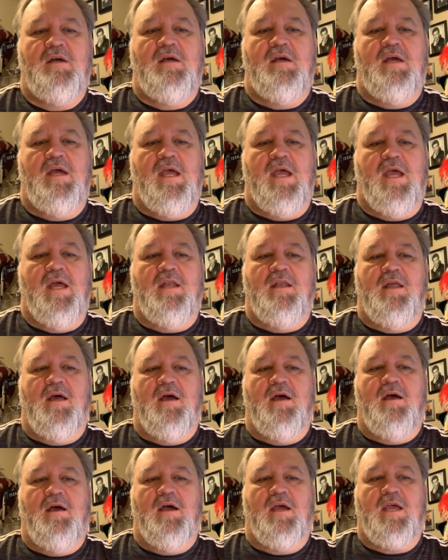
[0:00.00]
And
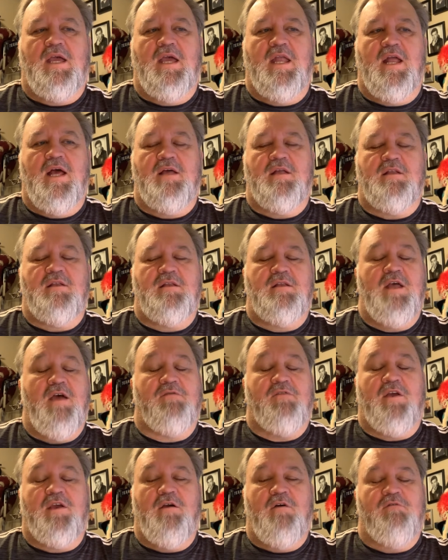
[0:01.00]
uh, again, I
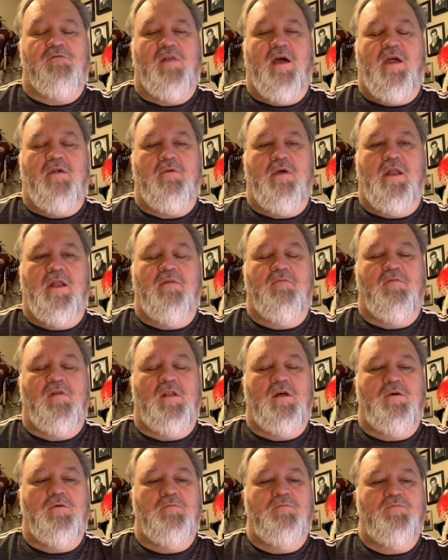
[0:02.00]
definitely go flat rate
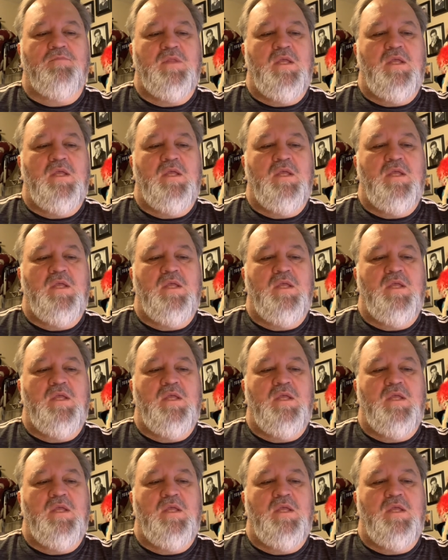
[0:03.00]
envelope.